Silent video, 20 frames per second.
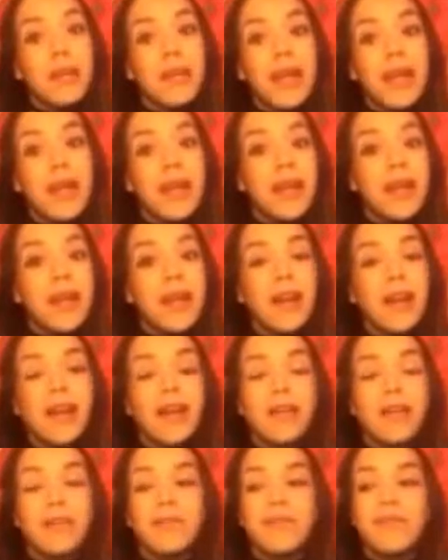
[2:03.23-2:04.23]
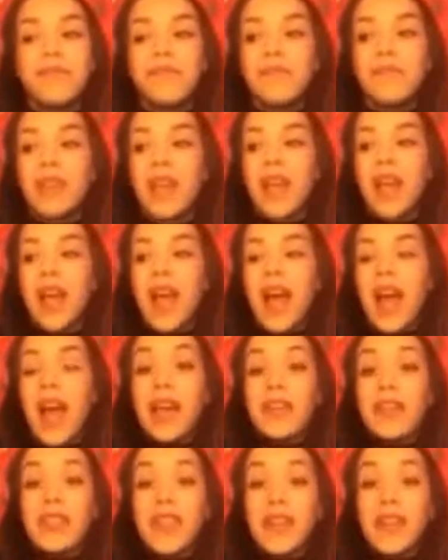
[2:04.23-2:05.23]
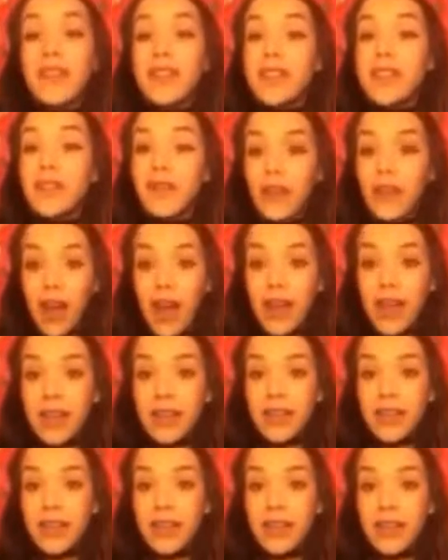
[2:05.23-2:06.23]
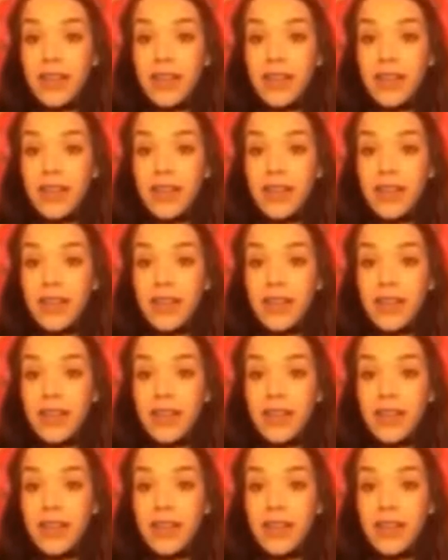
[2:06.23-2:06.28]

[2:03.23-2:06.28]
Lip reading: man. I used to have this friend